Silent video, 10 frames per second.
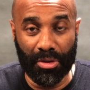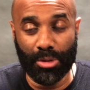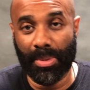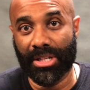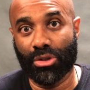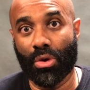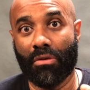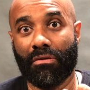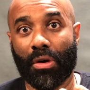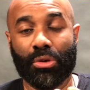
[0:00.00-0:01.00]
this
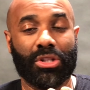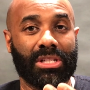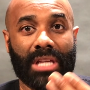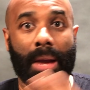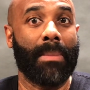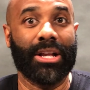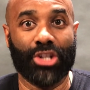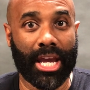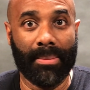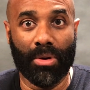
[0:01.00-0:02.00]
pistol versus like my
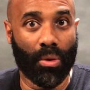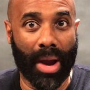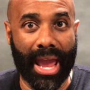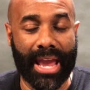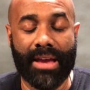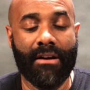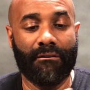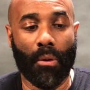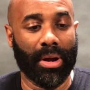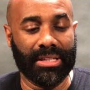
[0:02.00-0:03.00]
Jacob Gray,
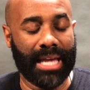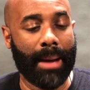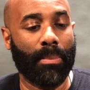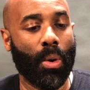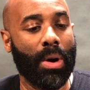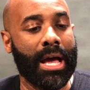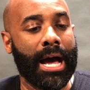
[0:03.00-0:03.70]
for example.